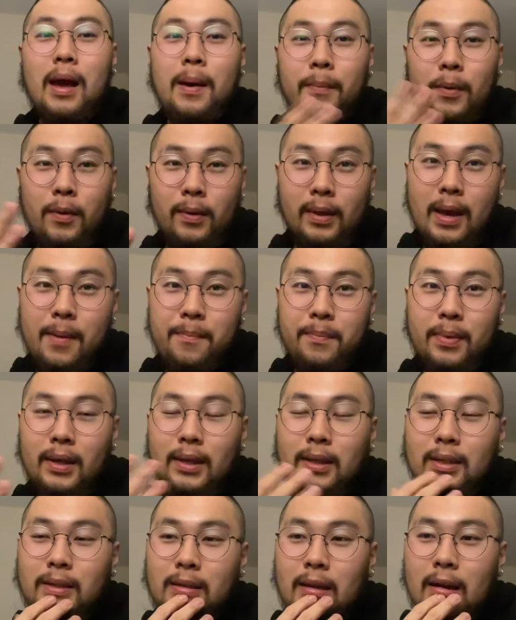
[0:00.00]
But with that
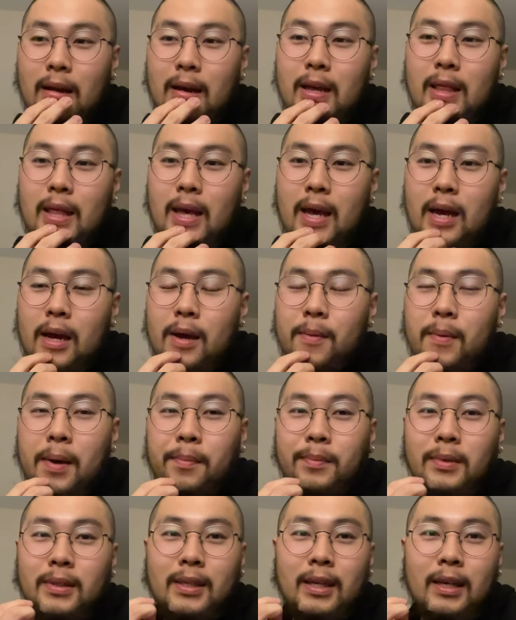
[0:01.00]
being said, um,
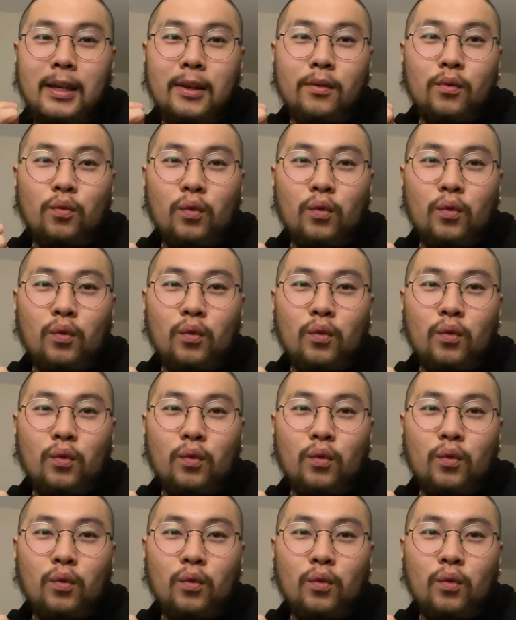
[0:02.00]
I'm just getting